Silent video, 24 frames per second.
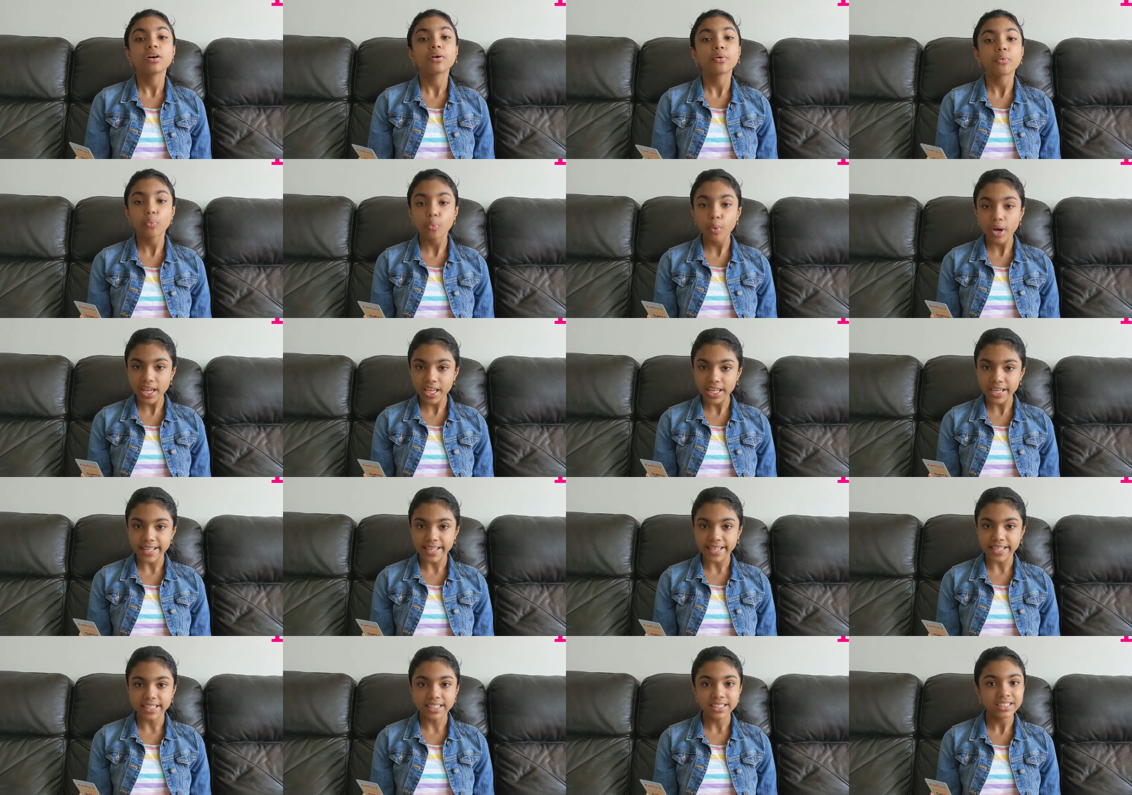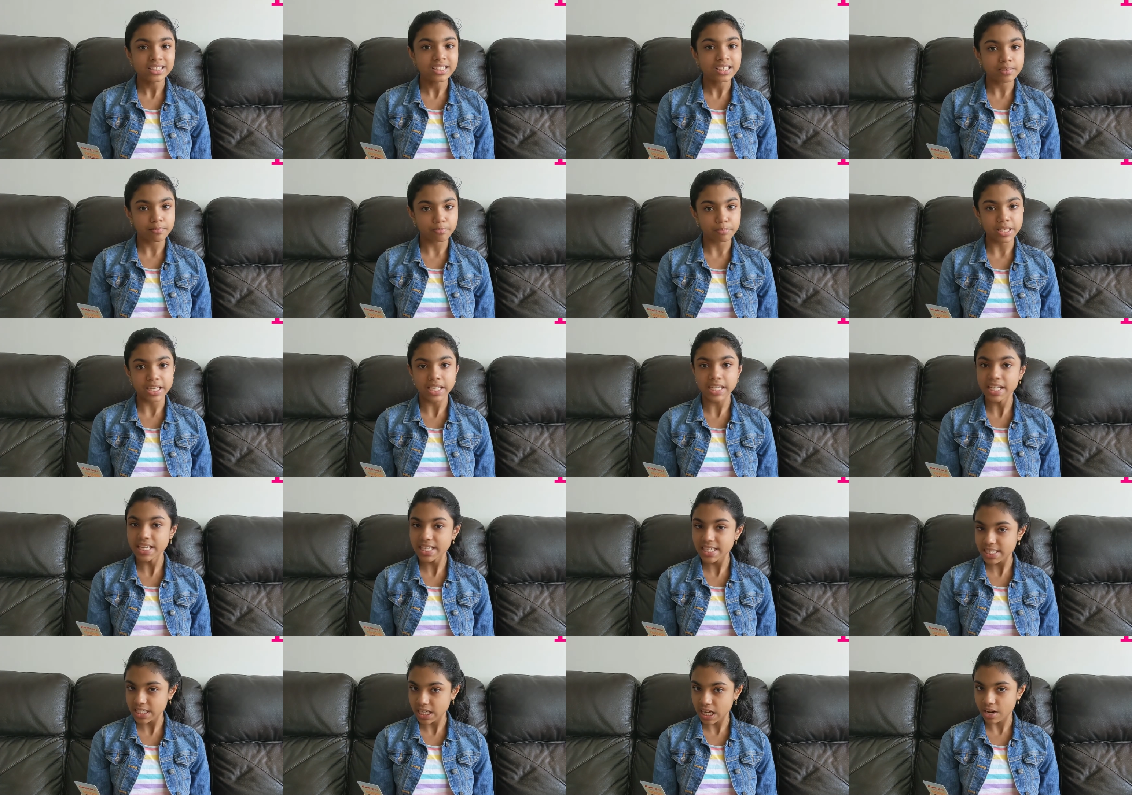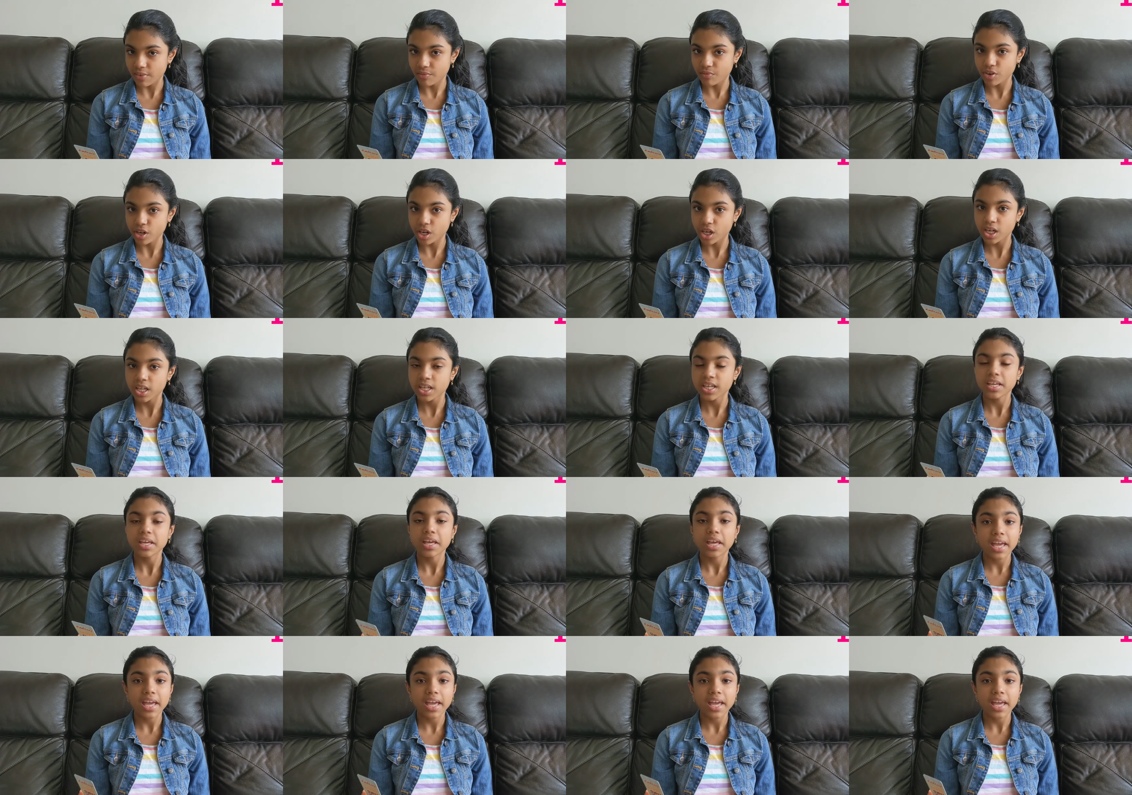waiting to be discovered.